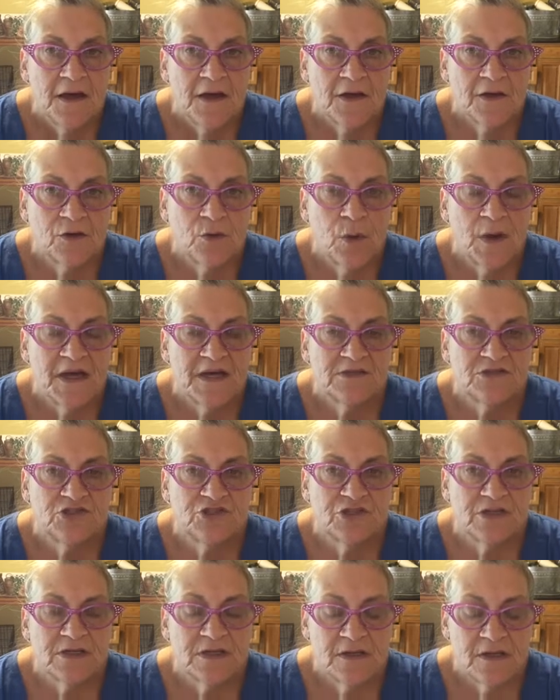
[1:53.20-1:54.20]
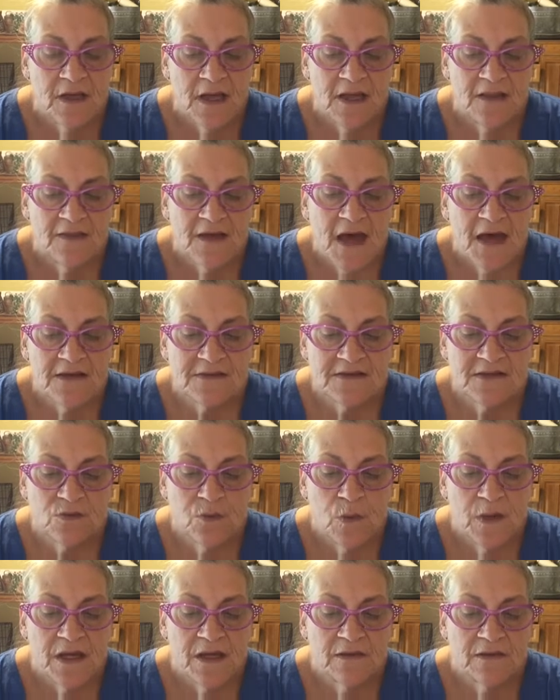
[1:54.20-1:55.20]
a question, and
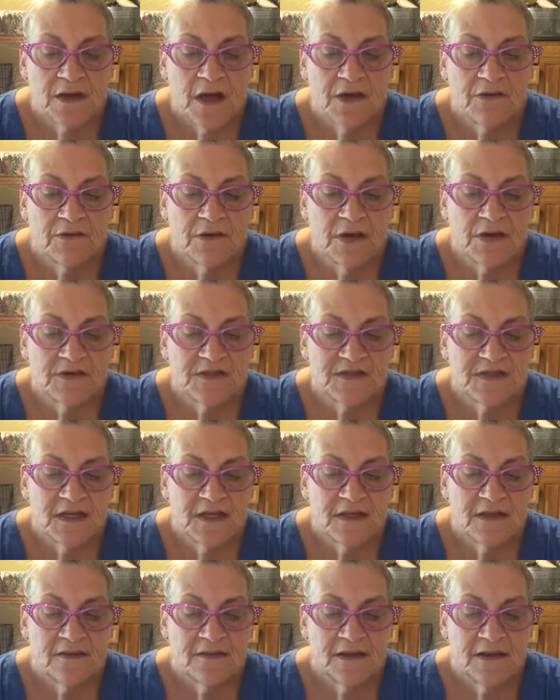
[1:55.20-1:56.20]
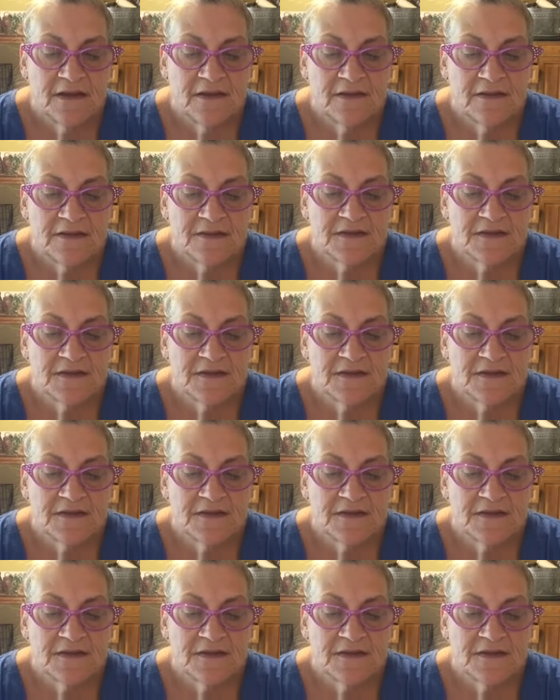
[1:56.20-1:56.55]
that's when Coco said that